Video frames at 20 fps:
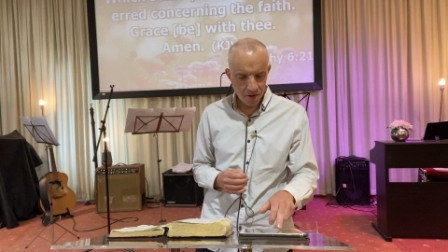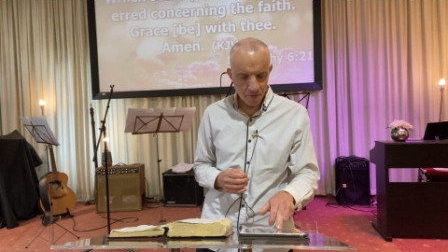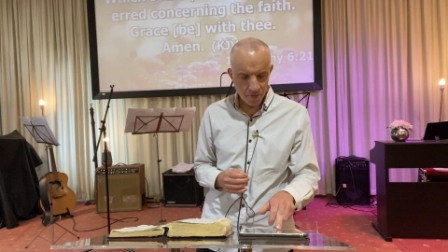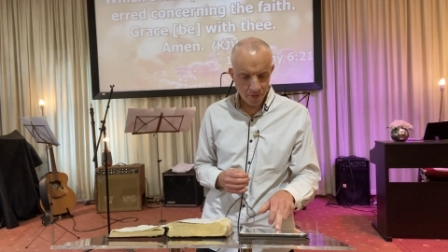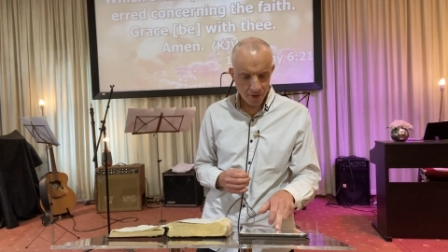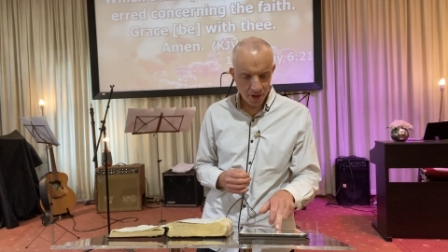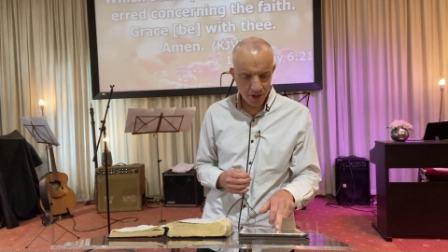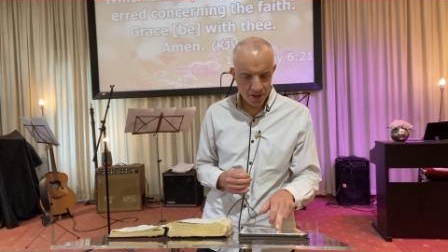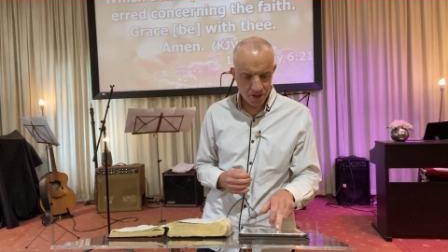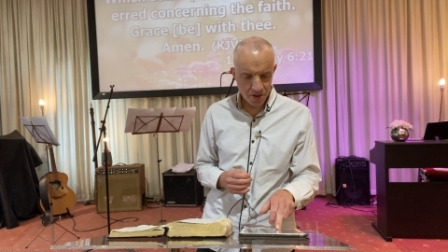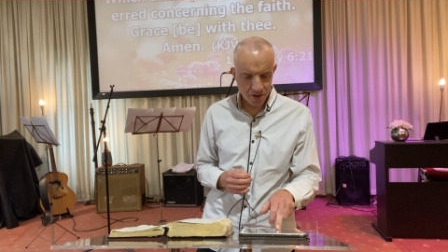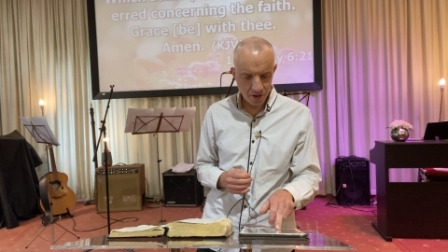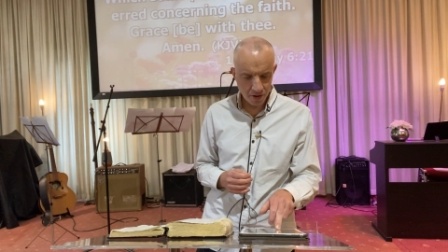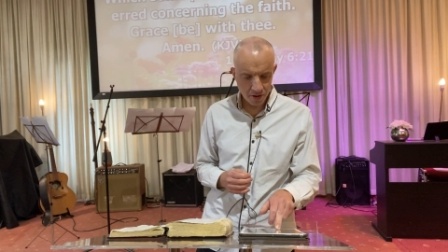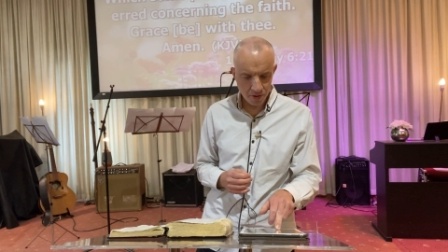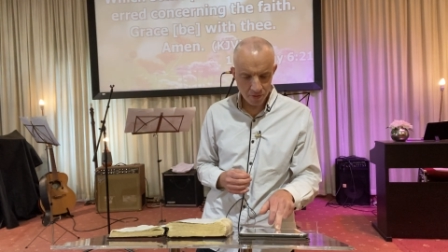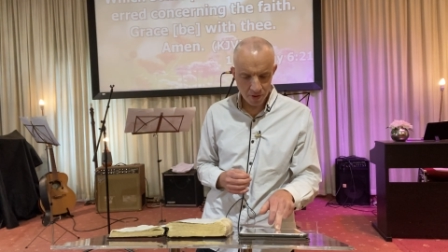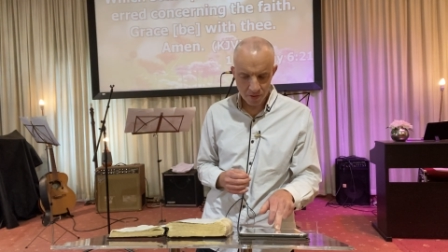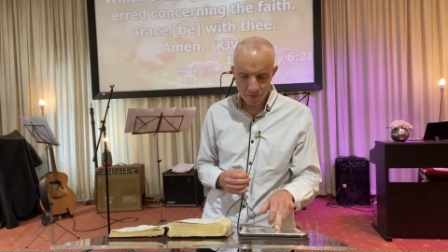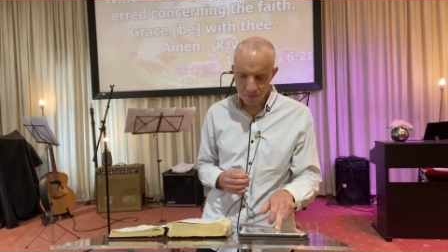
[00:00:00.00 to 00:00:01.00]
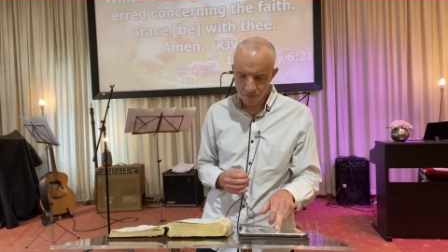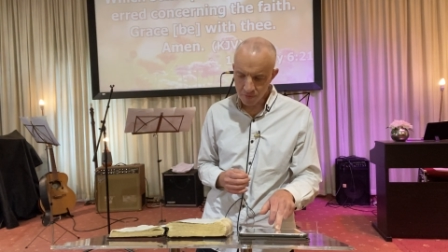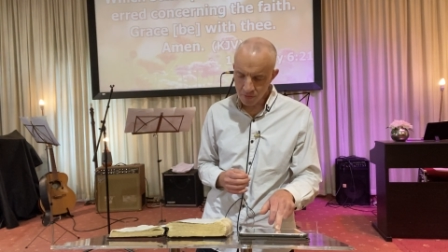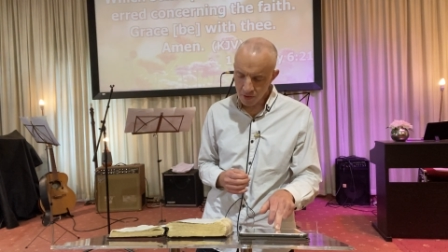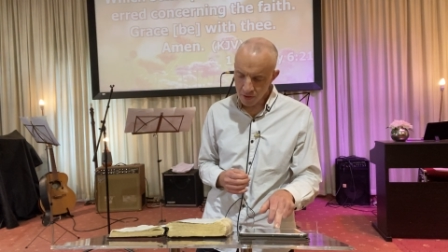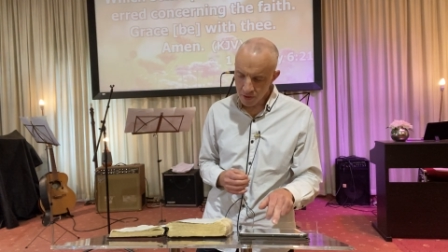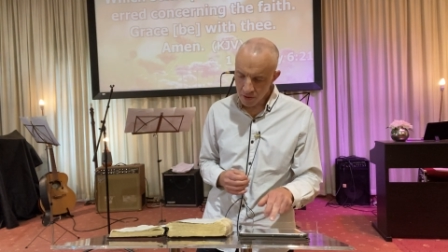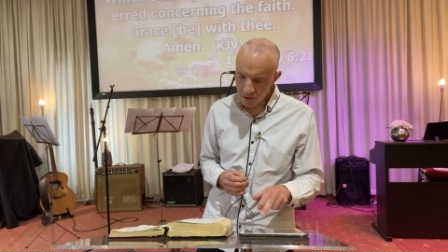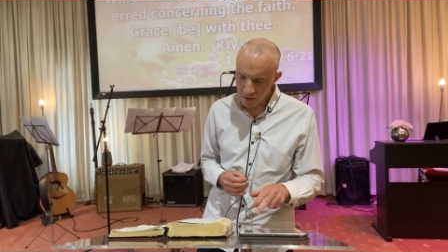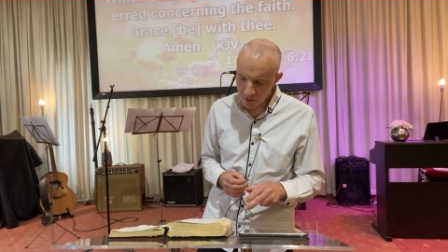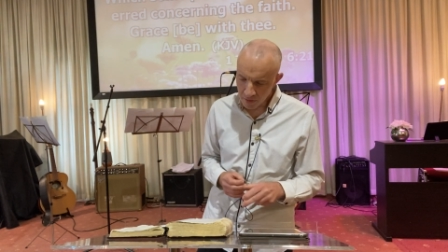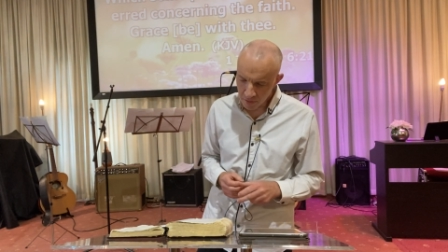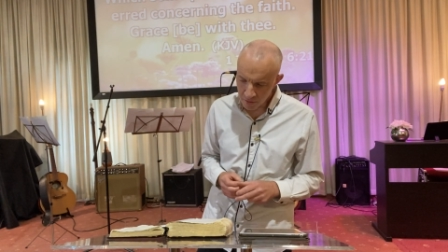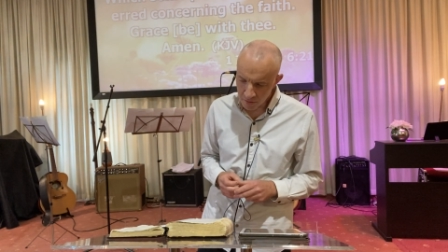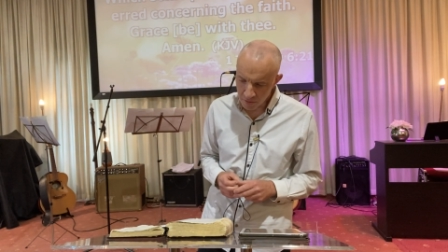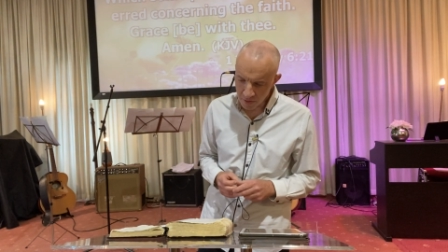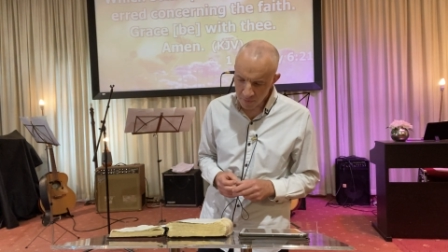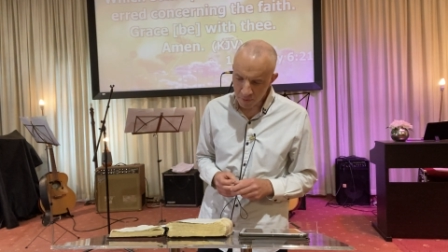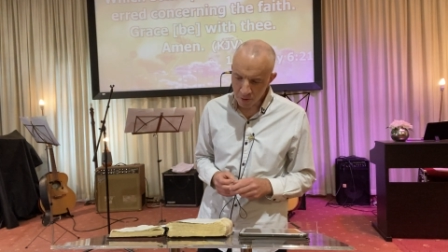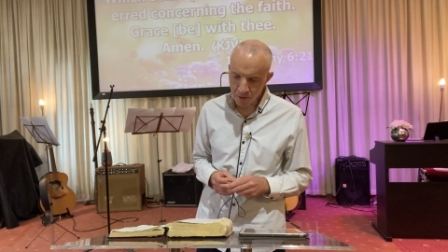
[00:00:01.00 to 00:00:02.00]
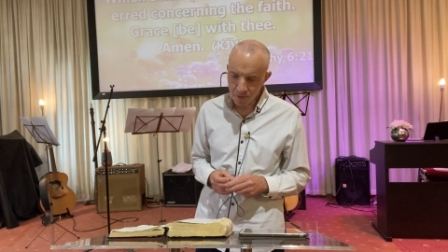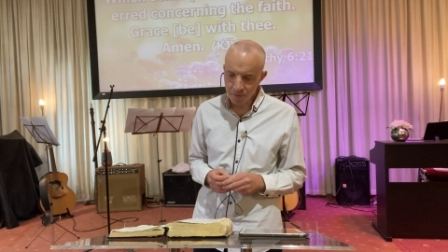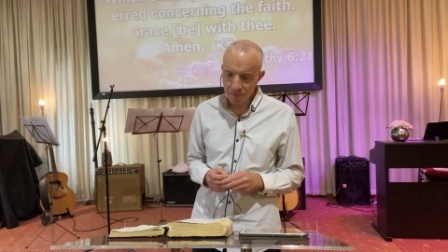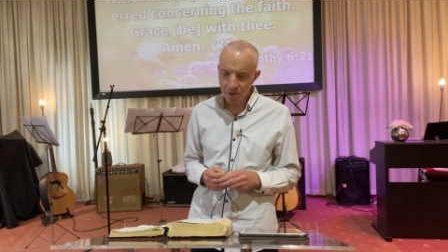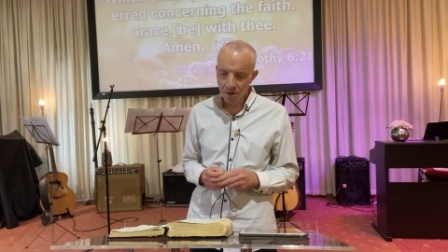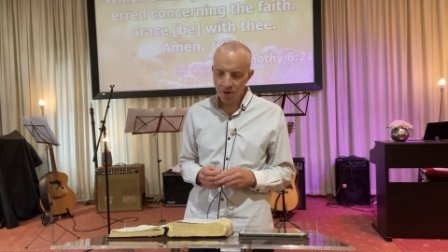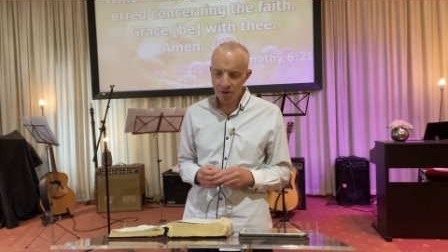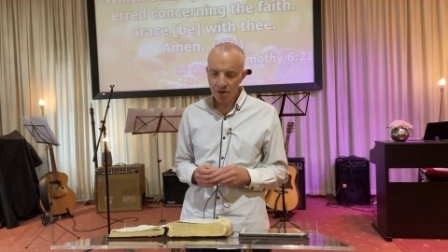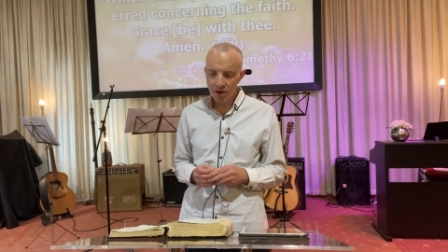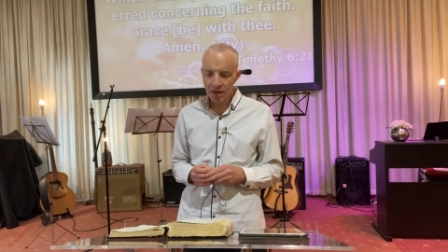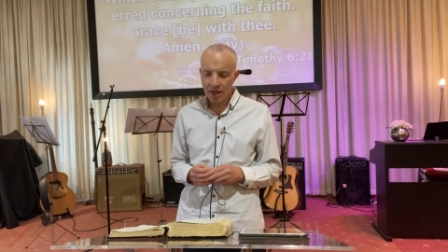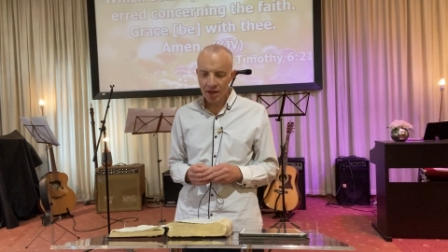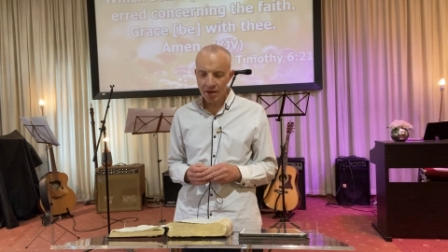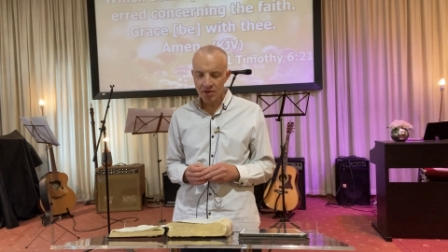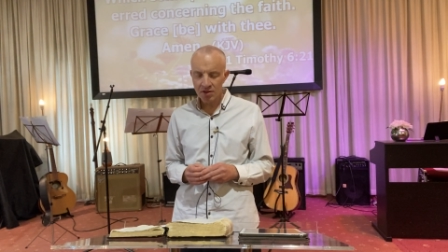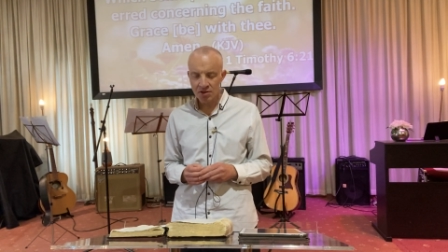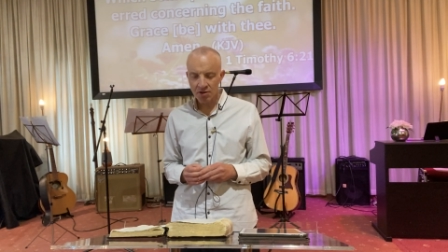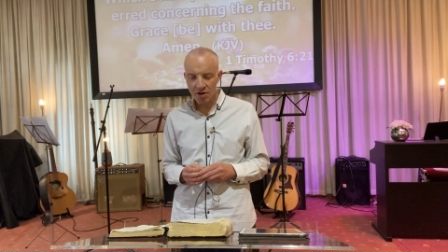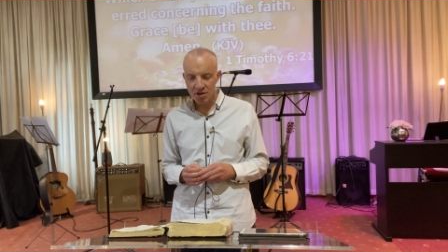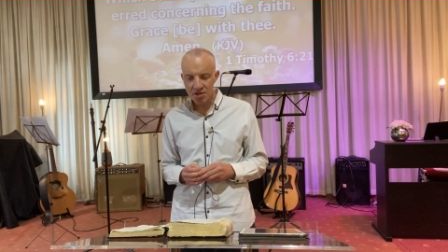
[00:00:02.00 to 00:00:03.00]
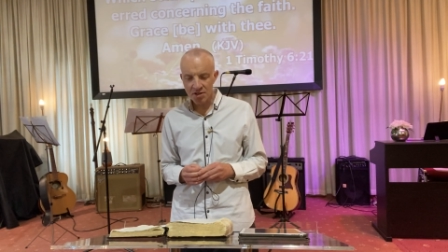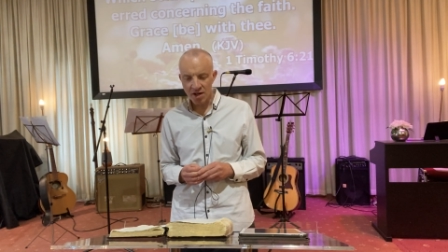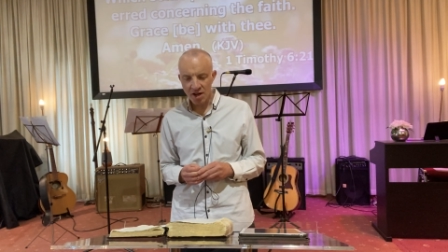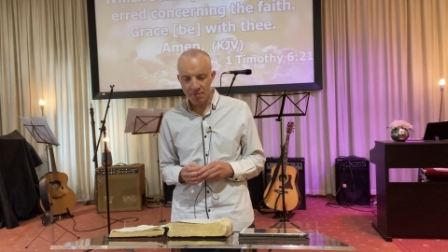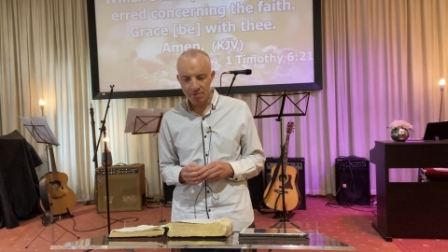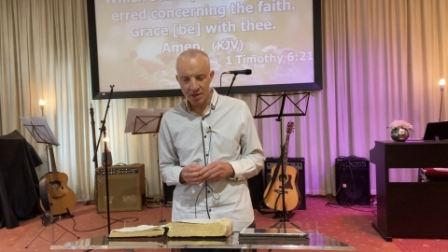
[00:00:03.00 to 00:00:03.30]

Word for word: Praise God. Paul again starts off